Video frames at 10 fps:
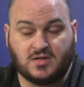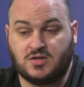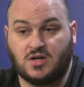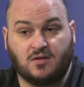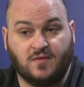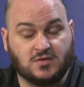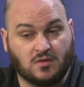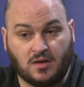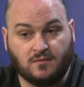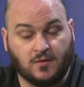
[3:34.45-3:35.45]
I shot a feature
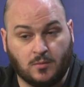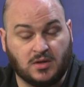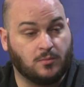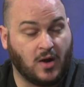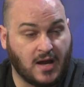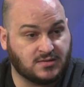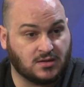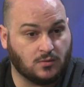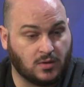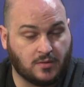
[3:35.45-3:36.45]
length film in Nebraska when